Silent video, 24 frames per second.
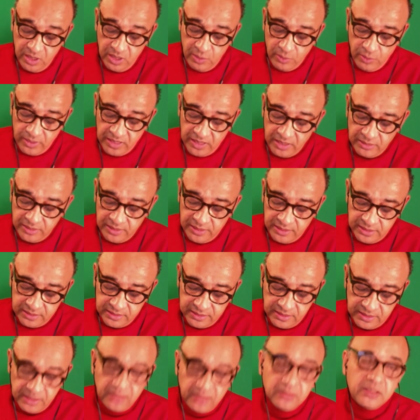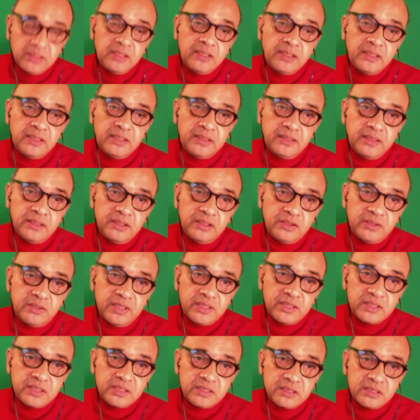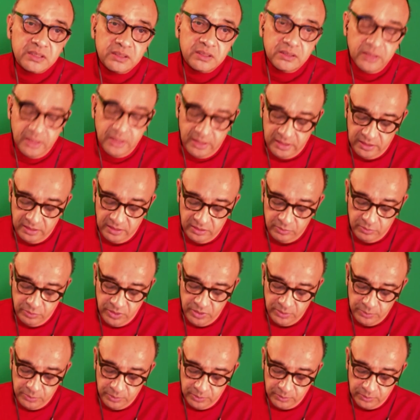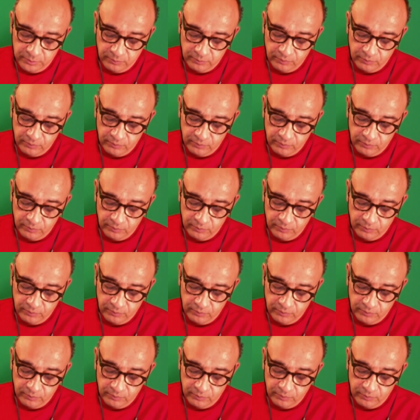without needing to calculate the interests that guide other people.